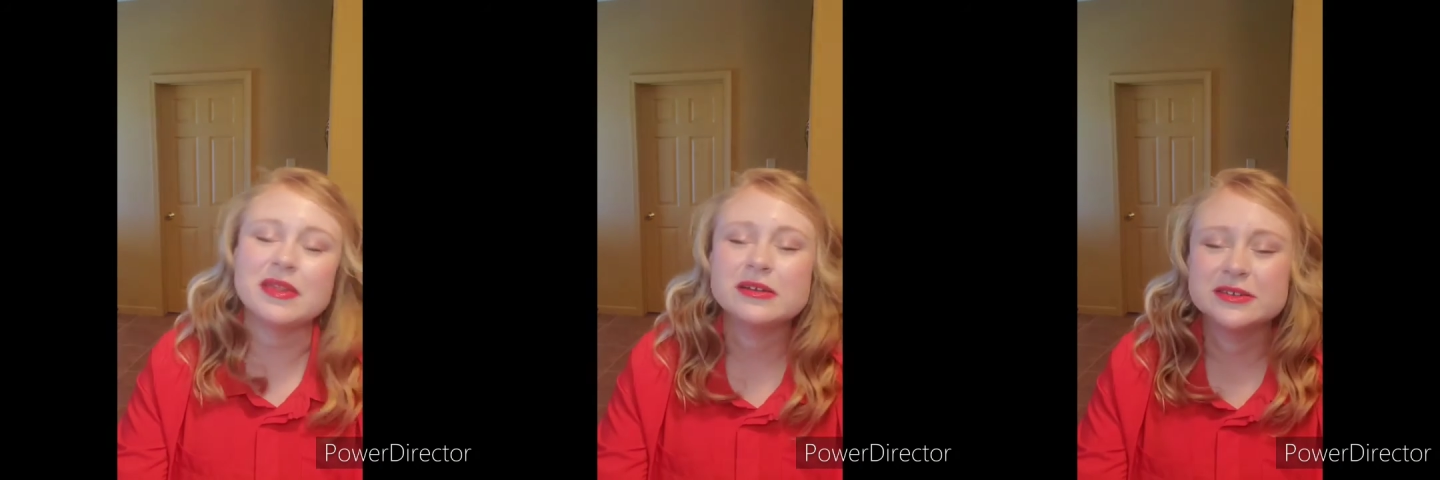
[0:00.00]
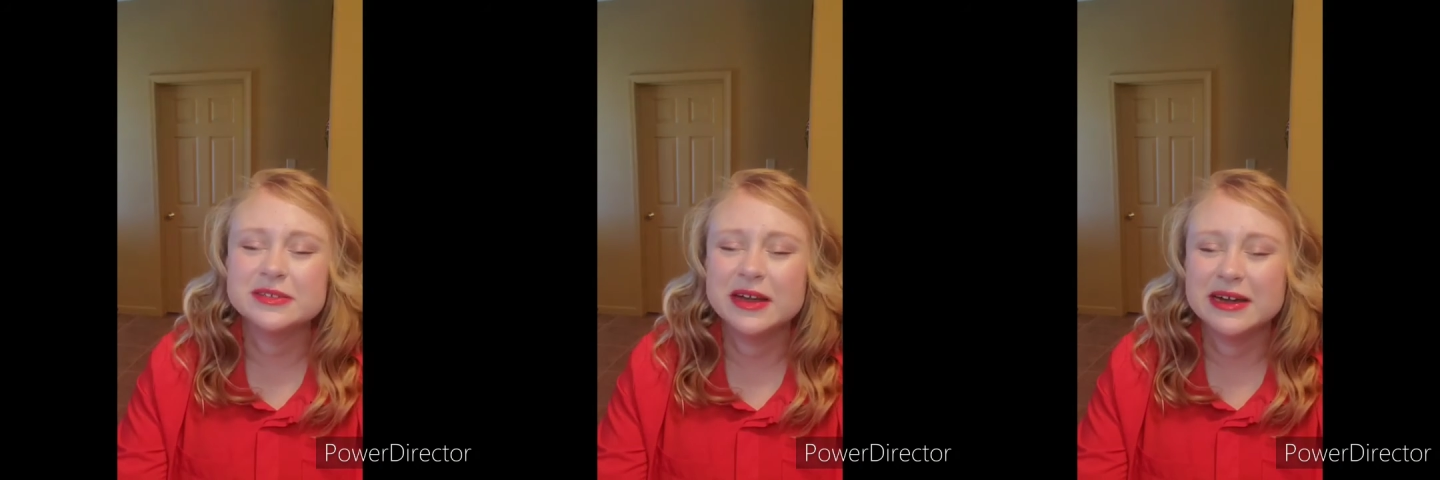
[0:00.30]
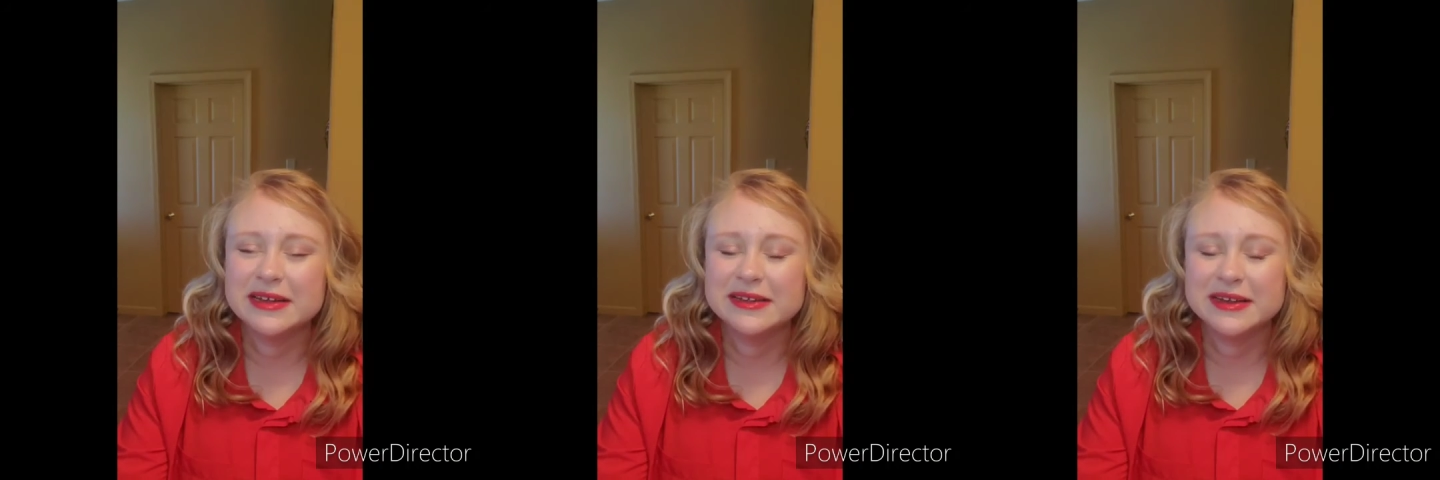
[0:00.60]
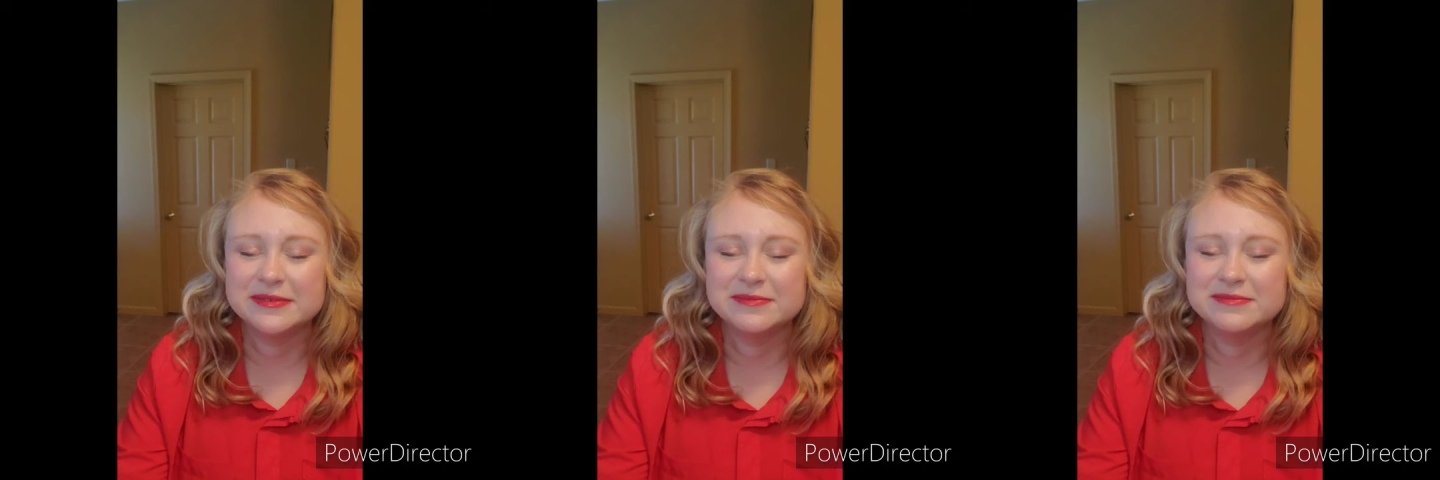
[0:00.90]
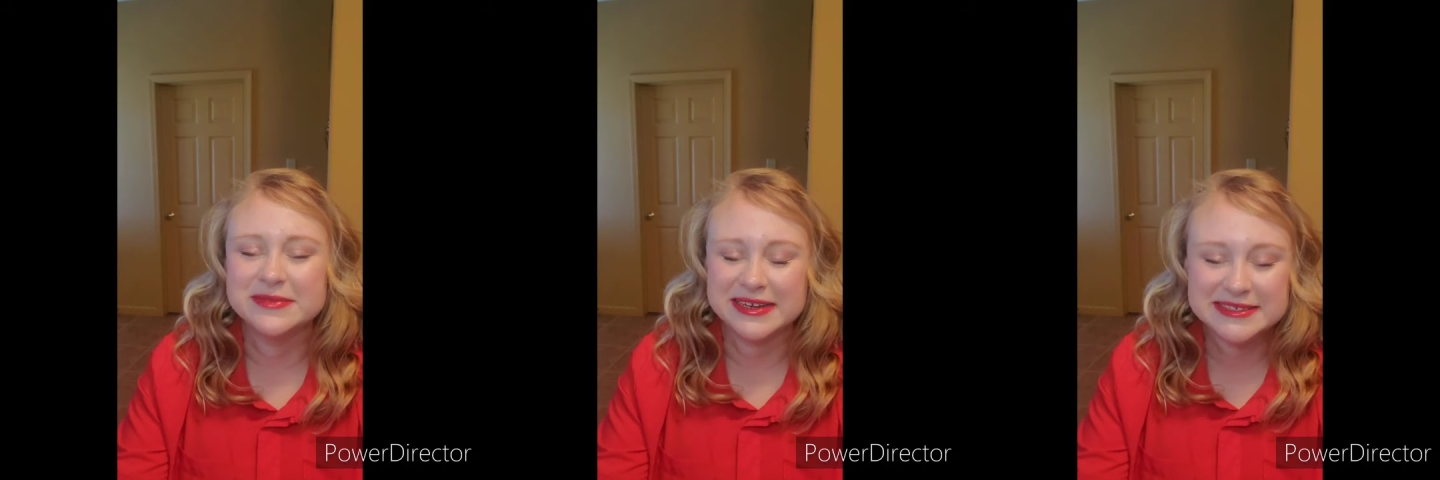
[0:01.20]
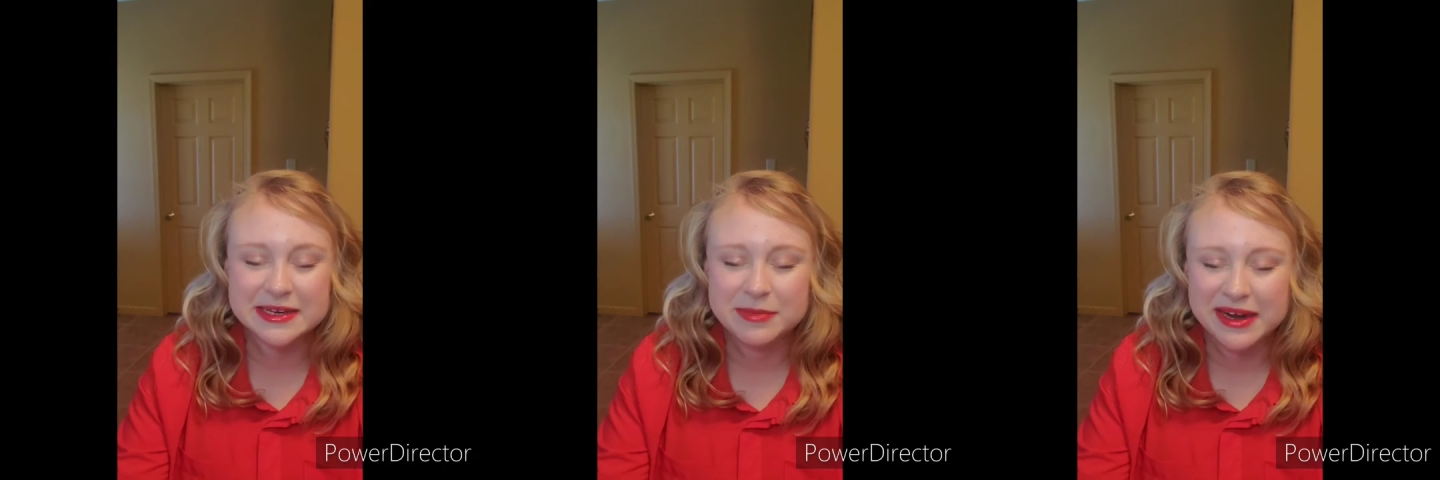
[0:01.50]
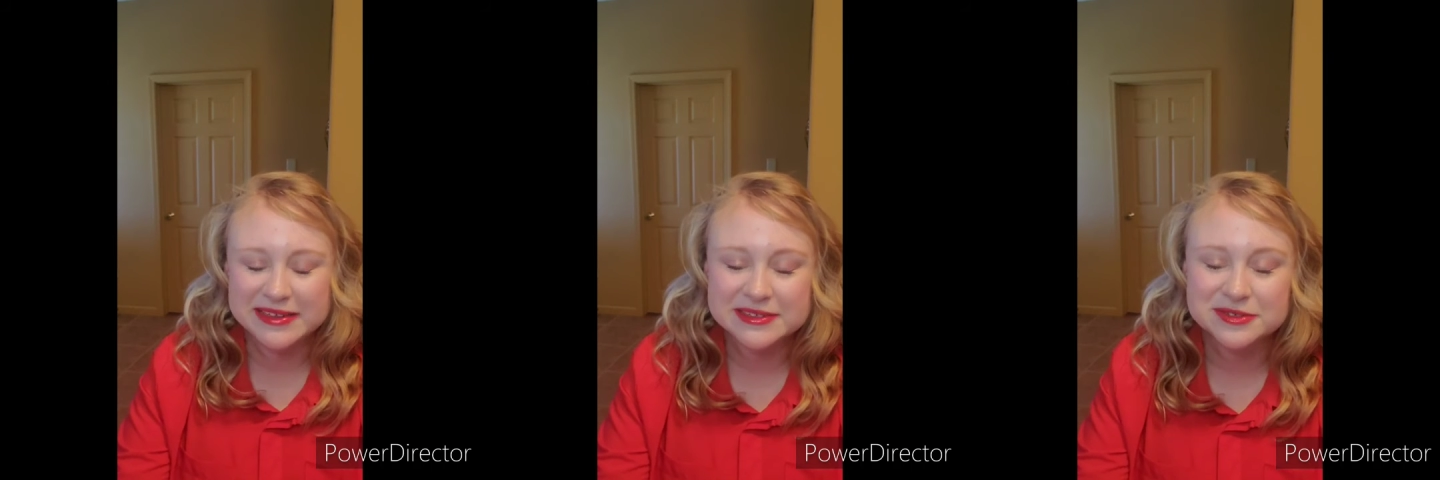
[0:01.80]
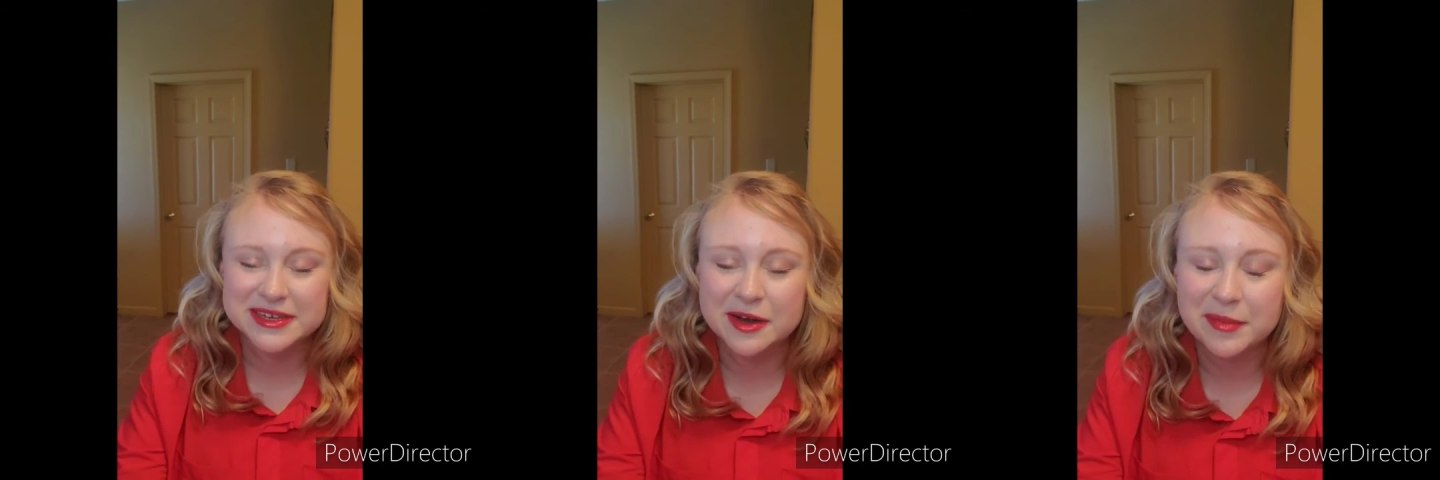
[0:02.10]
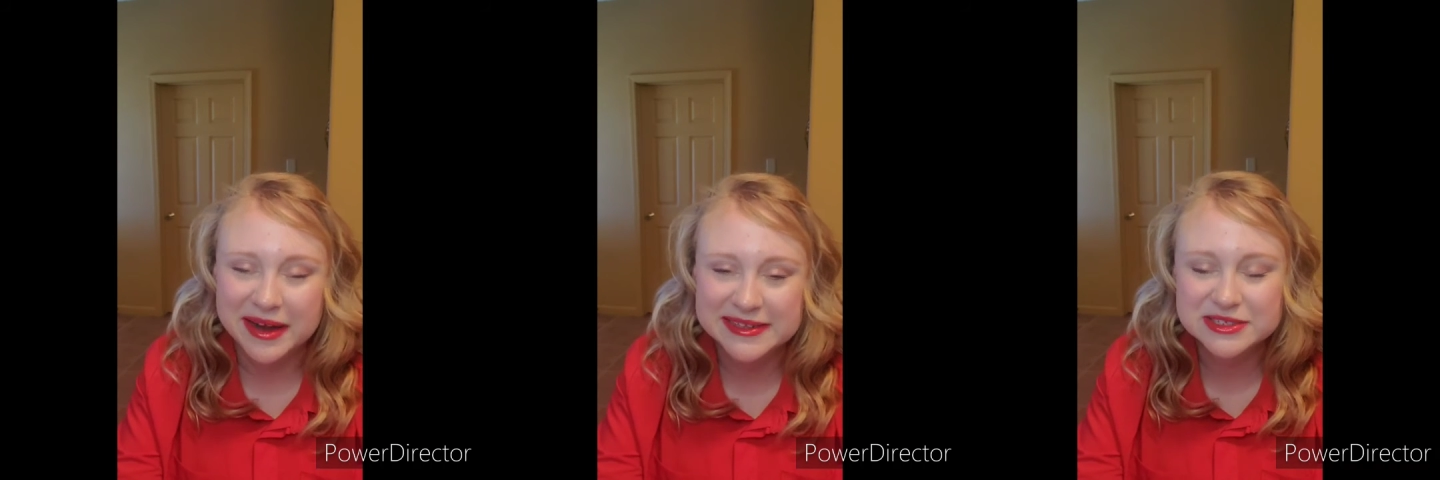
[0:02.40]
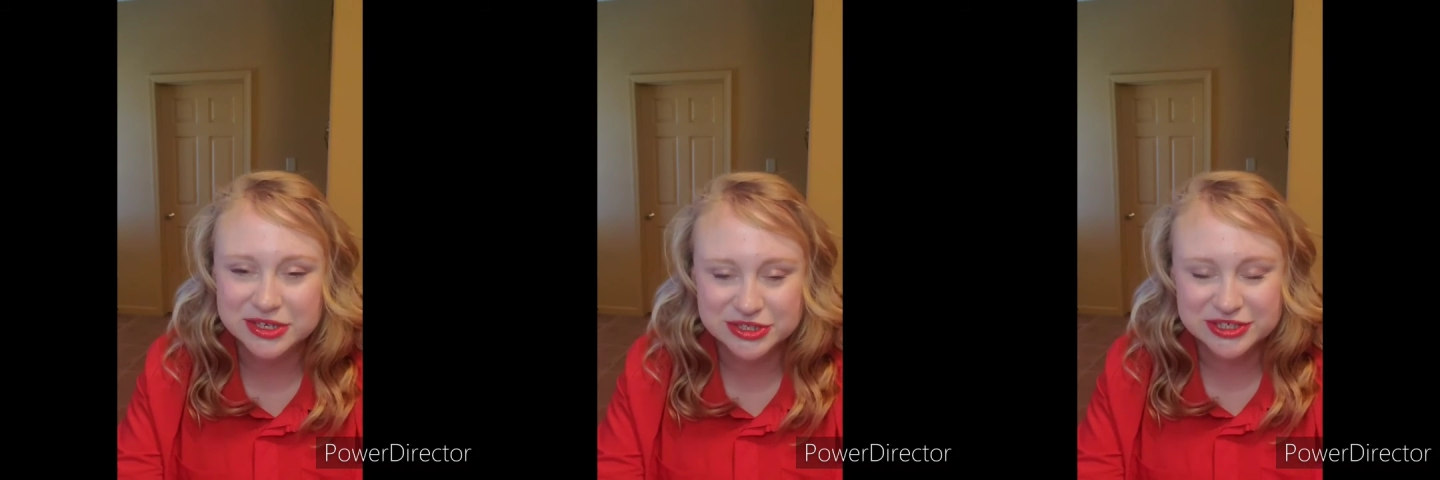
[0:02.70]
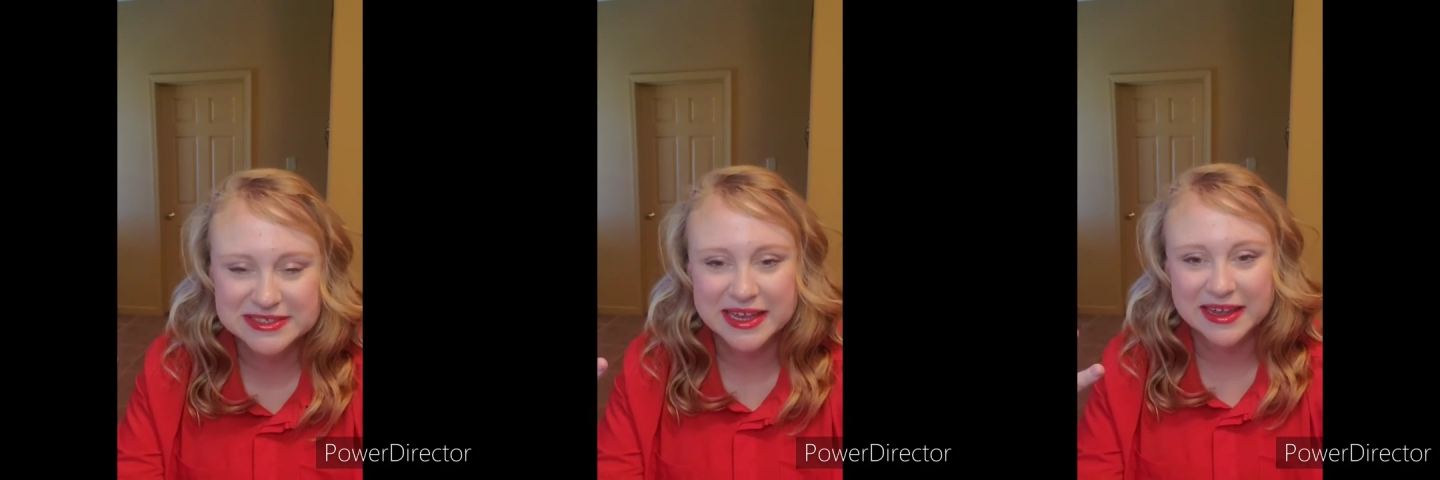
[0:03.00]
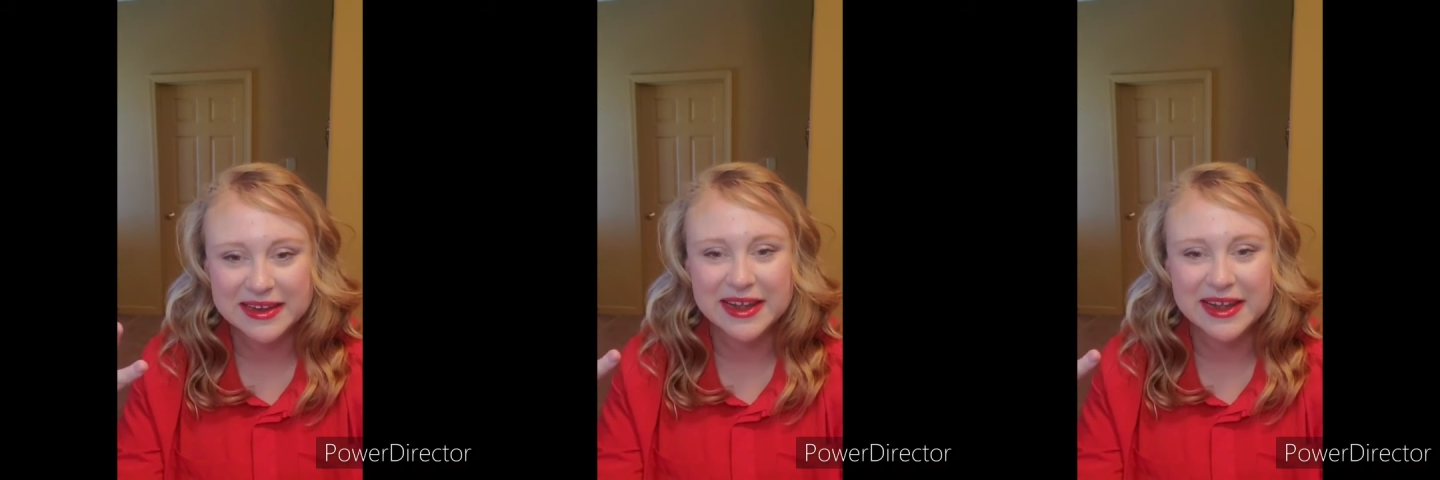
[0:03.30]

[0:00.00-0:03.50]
niacinamide, so ceramides on your skin.